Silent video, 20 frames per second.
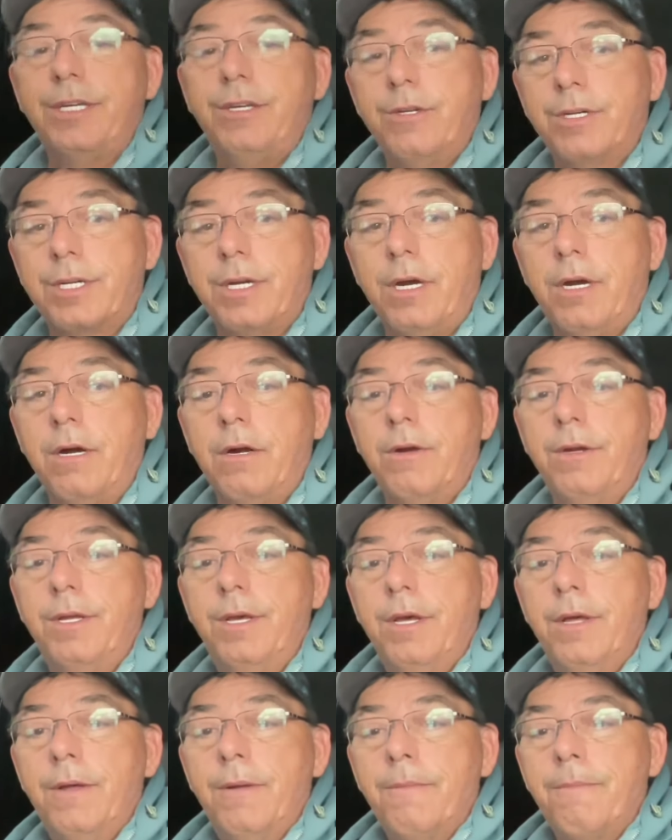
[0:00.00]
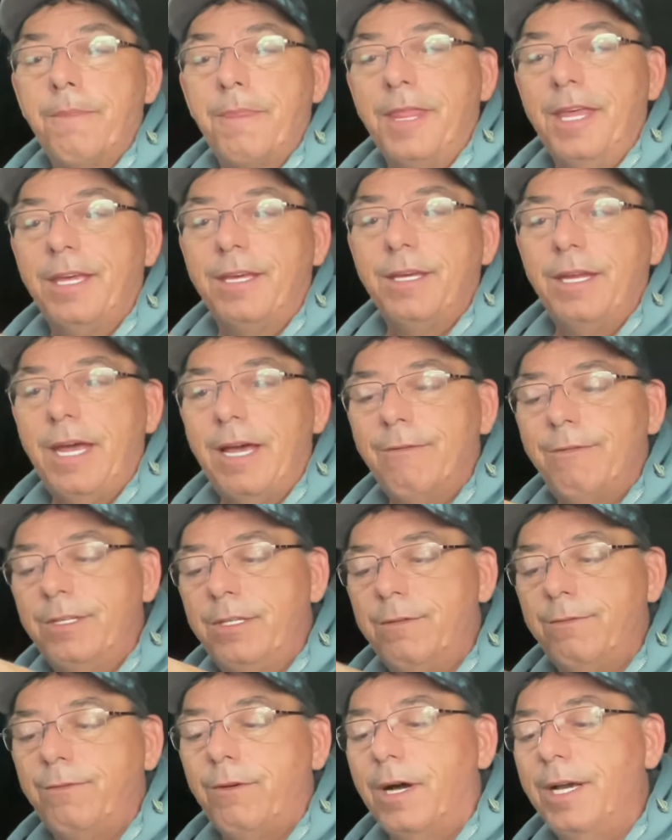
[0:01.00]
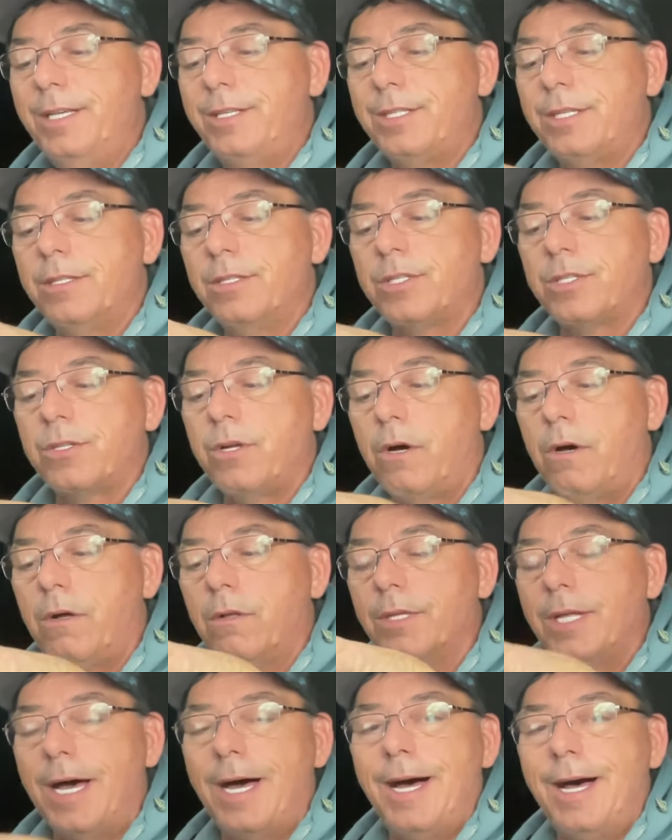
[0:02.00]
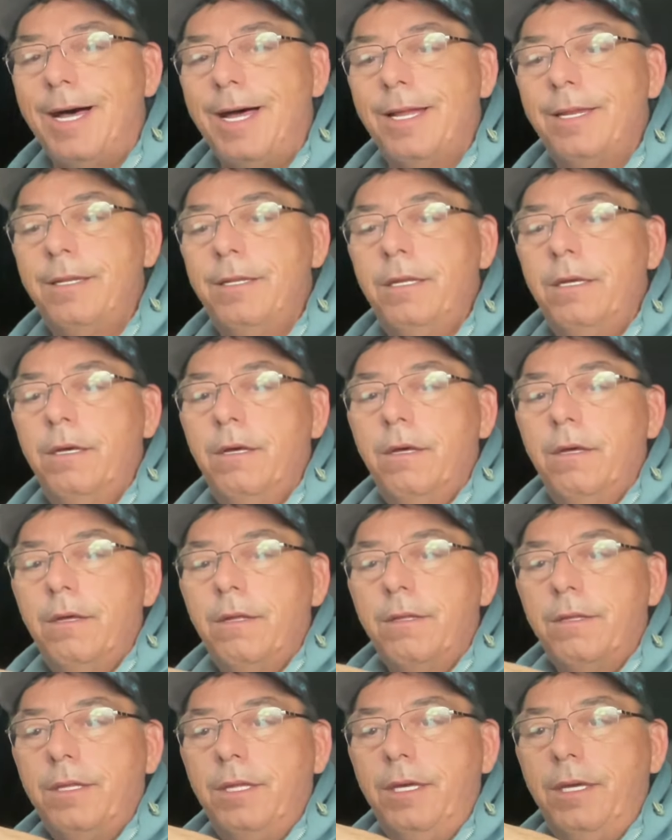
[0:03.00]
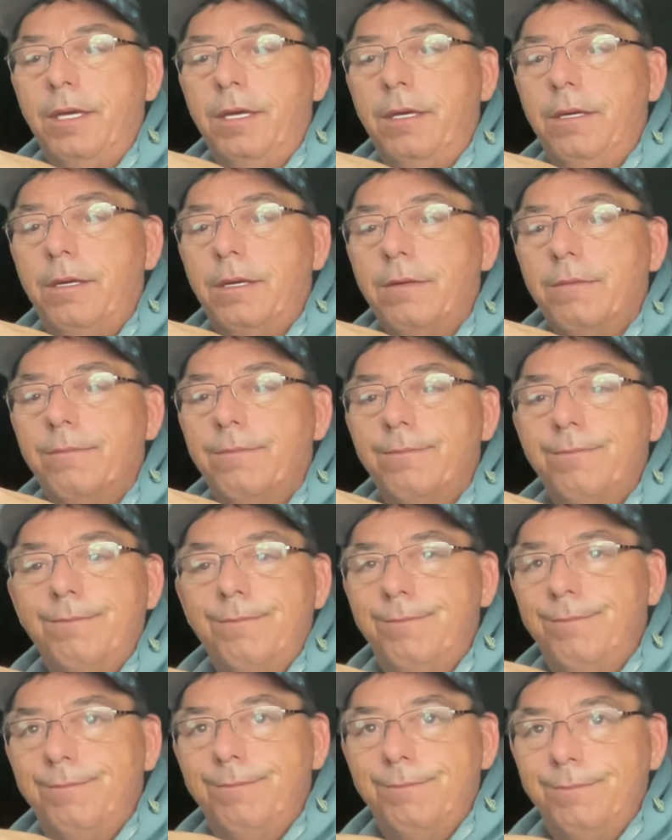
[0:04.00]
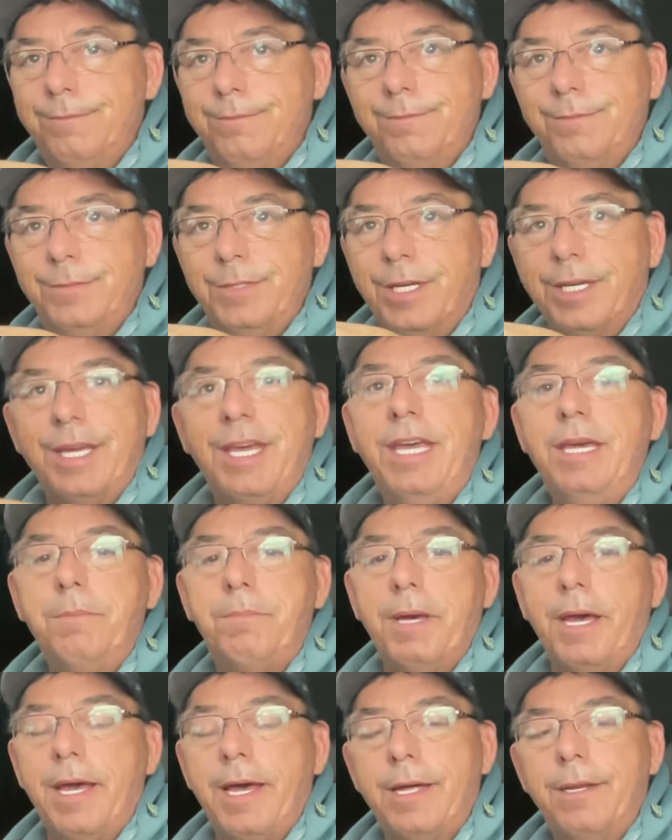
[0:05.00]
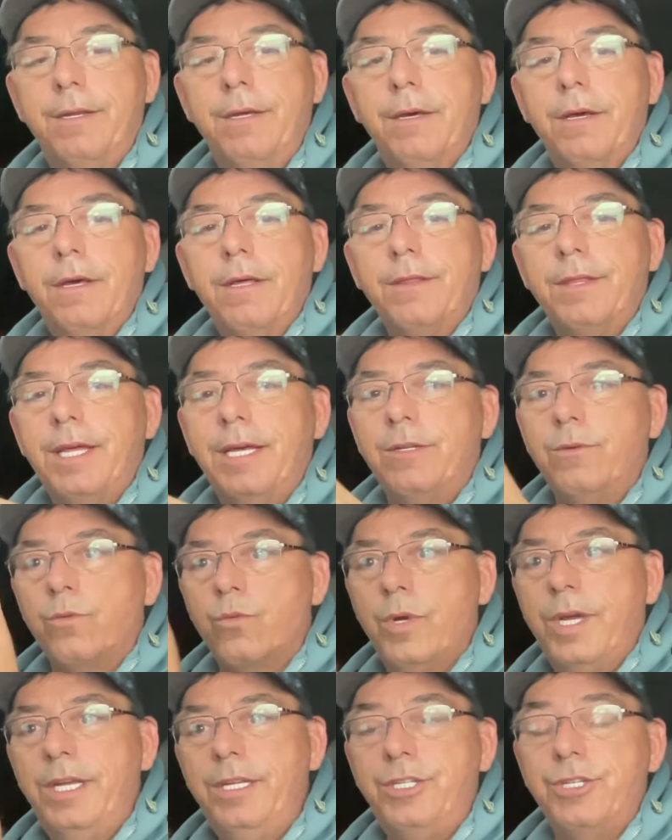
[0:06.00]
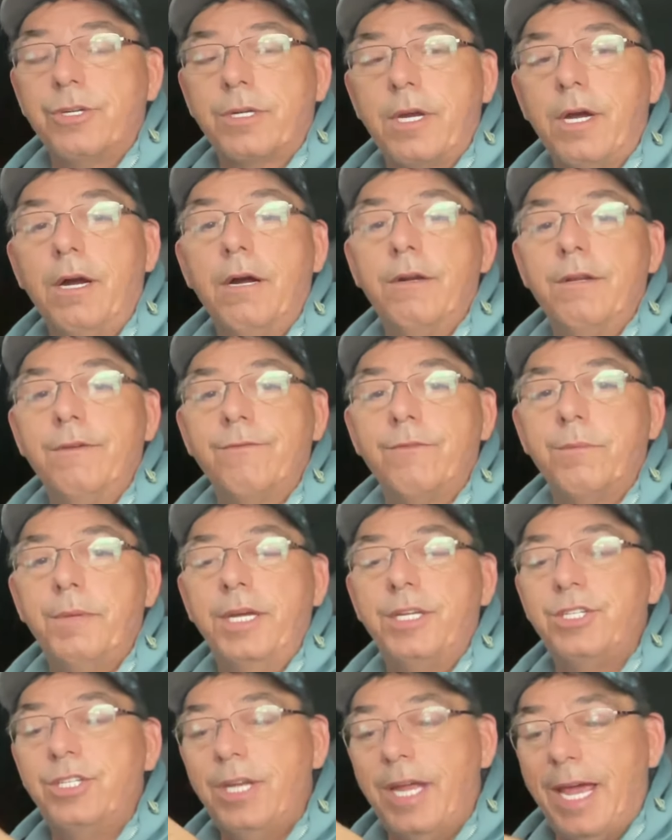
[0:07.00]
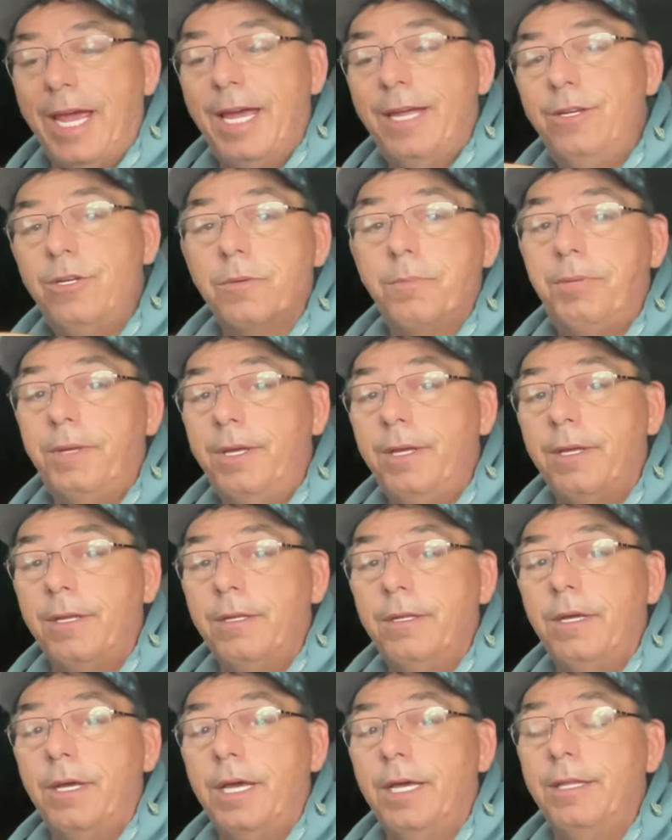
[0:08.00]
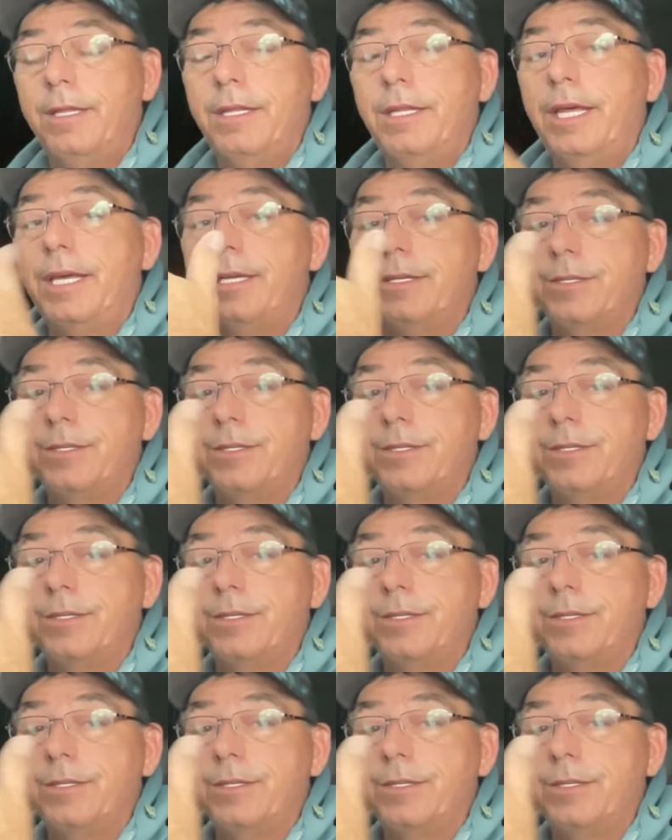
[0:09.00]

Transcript: your card, it could have a device installed on the keypad that reads your card information and your PIN, and then they can